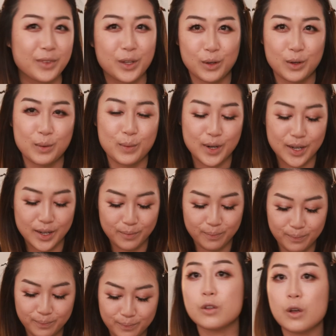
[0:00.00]
you know why.
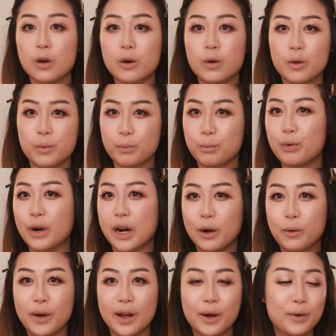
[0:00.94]
So
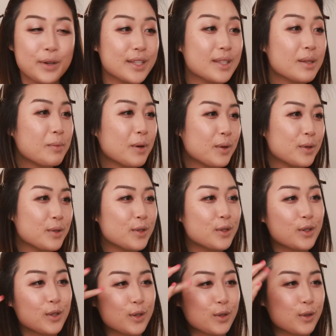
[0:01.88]
Brow Wow is
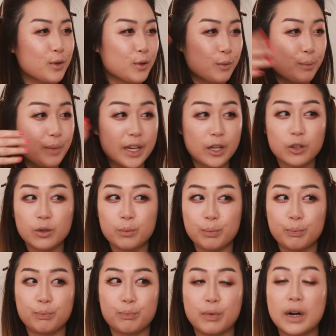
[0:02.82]
supposed to make
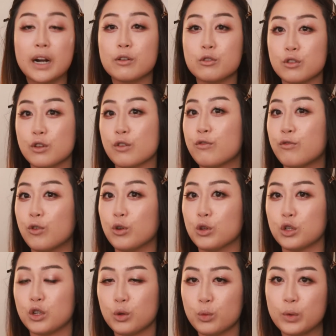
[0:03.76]
your brows look
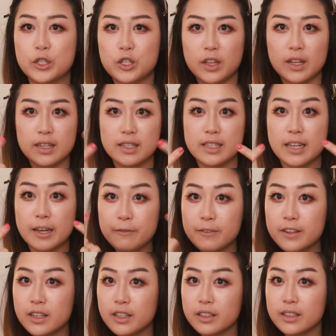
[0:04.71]
fuller, which they
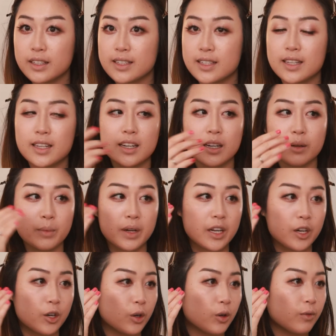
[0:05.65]
definitely did in
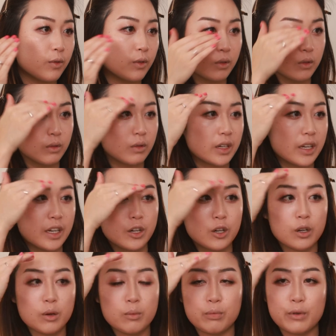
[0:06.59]
my
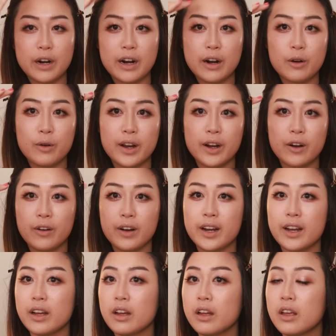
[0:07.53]
inner brow
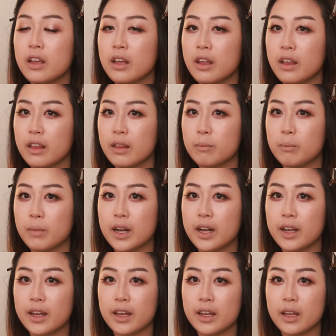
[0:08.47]
area.
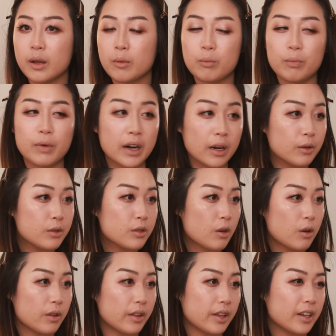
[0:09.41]
My brows
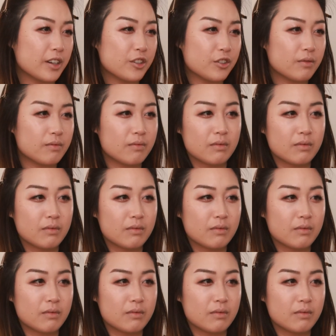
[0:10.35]
are like